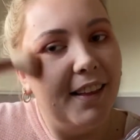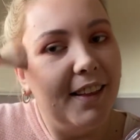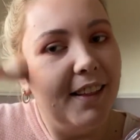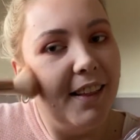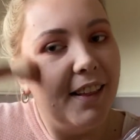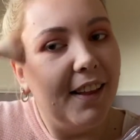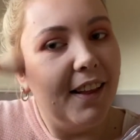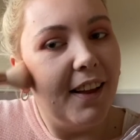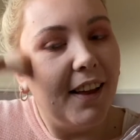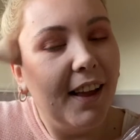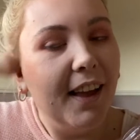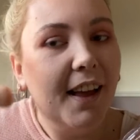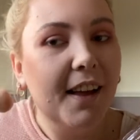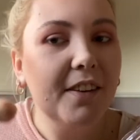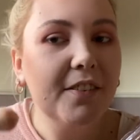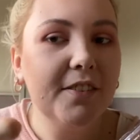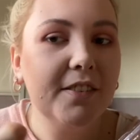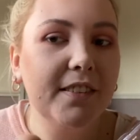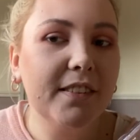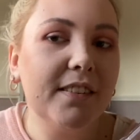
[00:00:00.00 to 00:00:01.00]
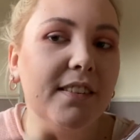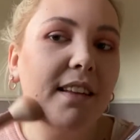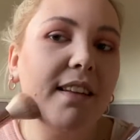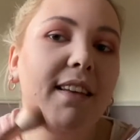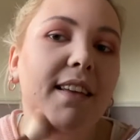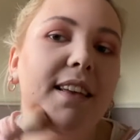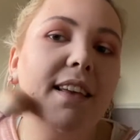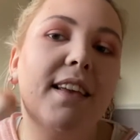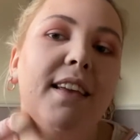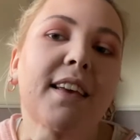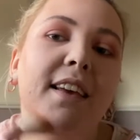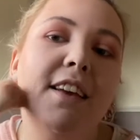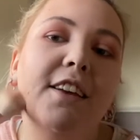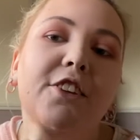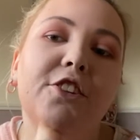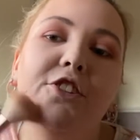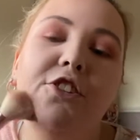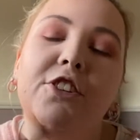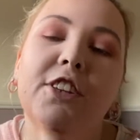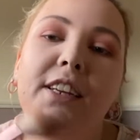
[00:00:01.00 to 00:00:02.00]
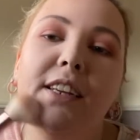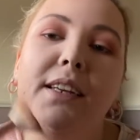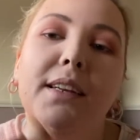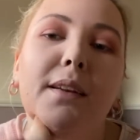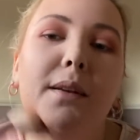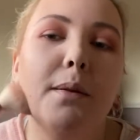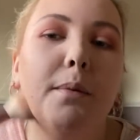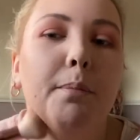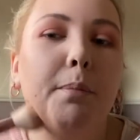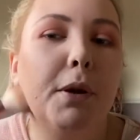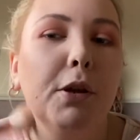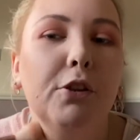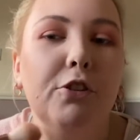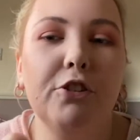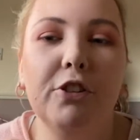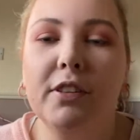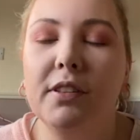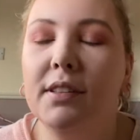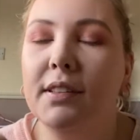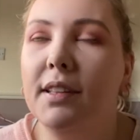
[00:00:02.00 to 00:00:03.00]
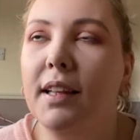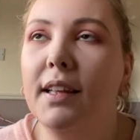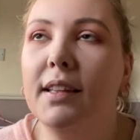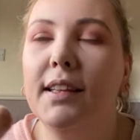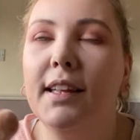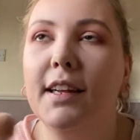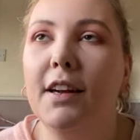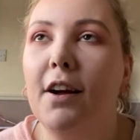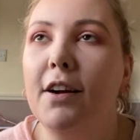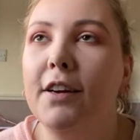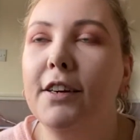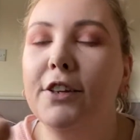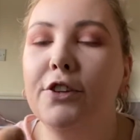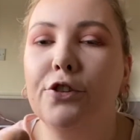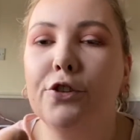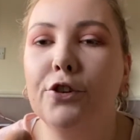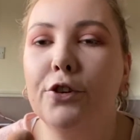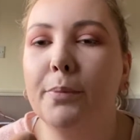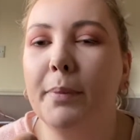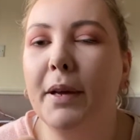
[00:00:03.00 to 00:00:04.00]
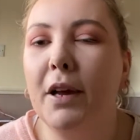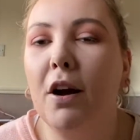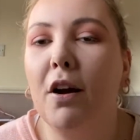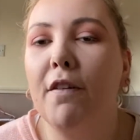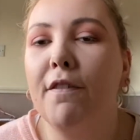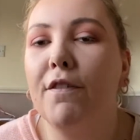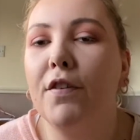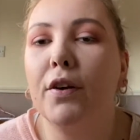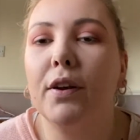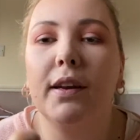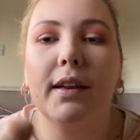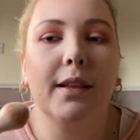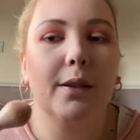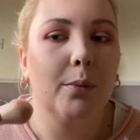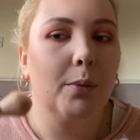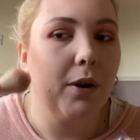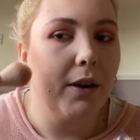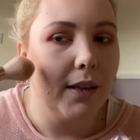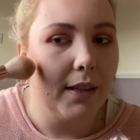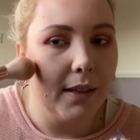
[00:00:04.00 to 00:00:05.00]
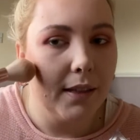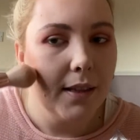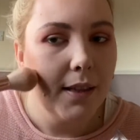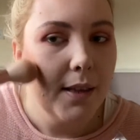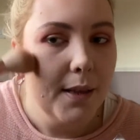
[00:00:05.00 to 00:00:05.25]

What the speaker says: I have to say, Shein blushes, they kind of turned me off for a little while,